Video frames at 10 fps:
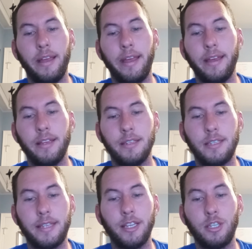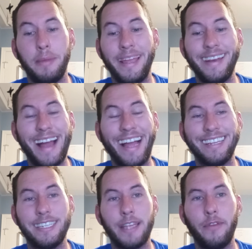is said to be
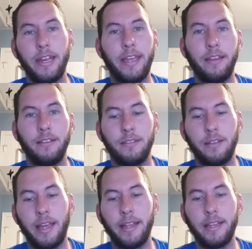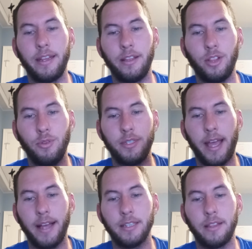970. And I didn't include
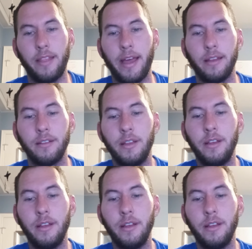tax in that.